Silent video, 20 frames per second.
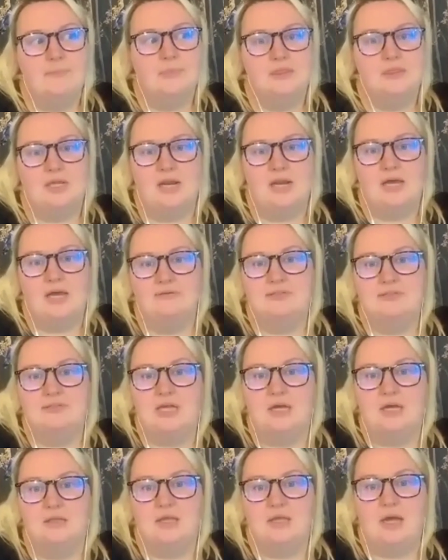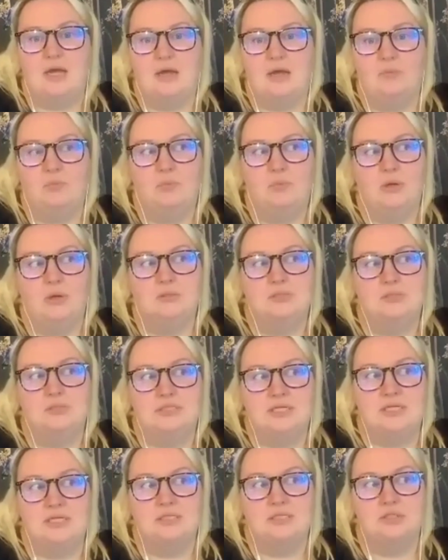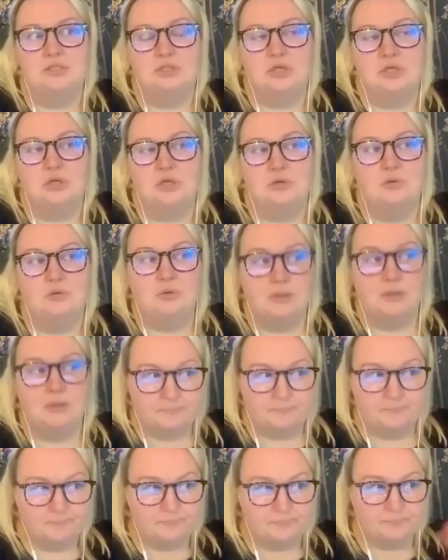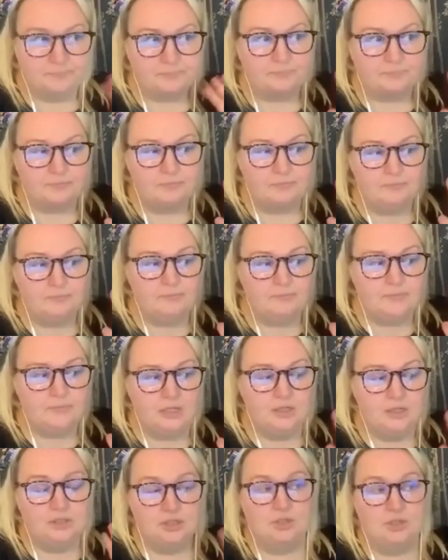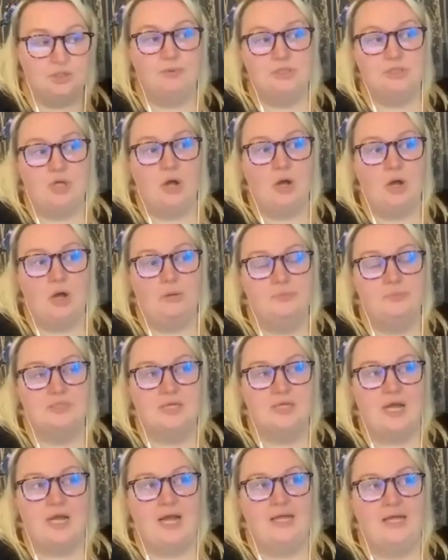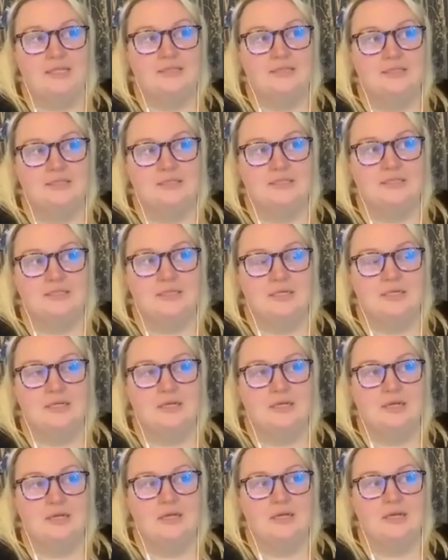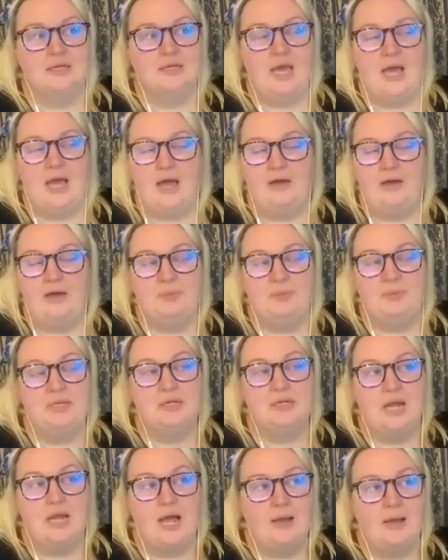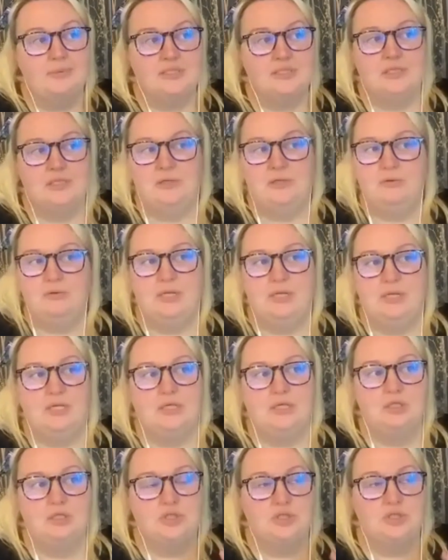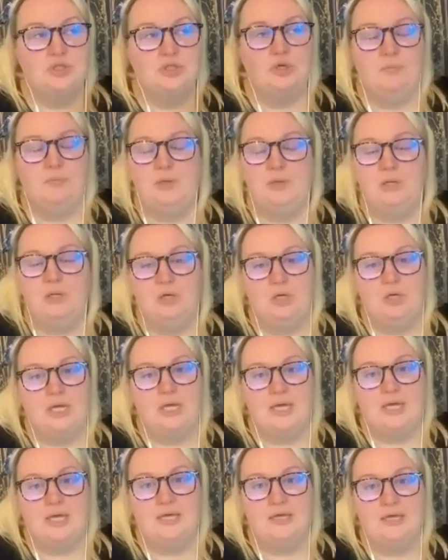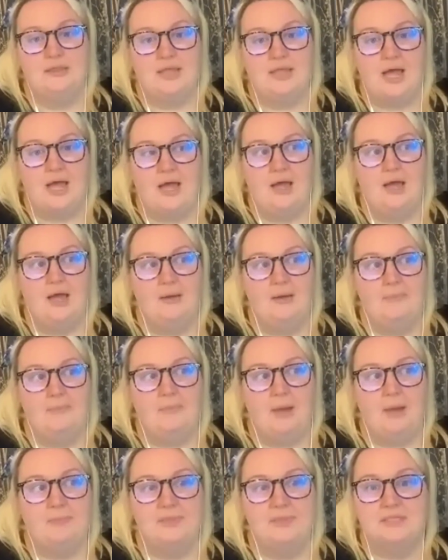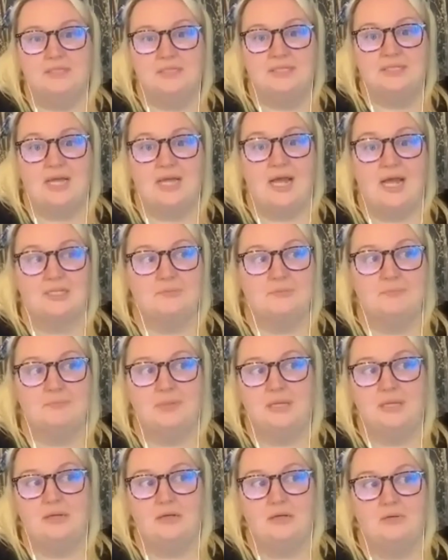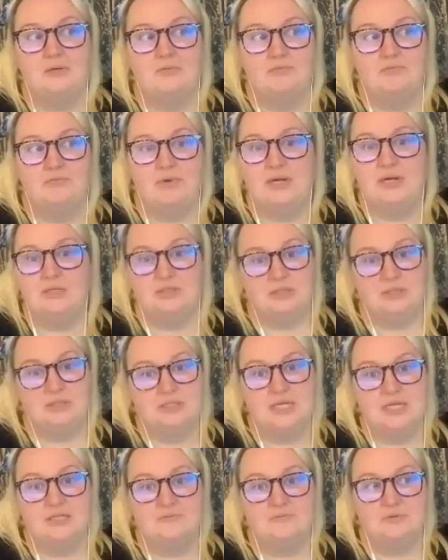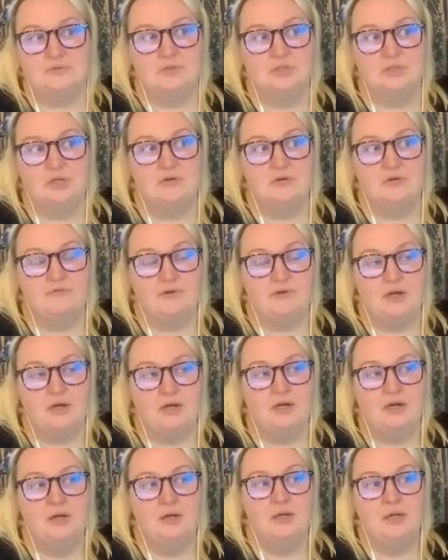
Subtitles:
the lifestyle that I wanted to adopt. And I've been absolutely super lucky that my business has been really successful so far,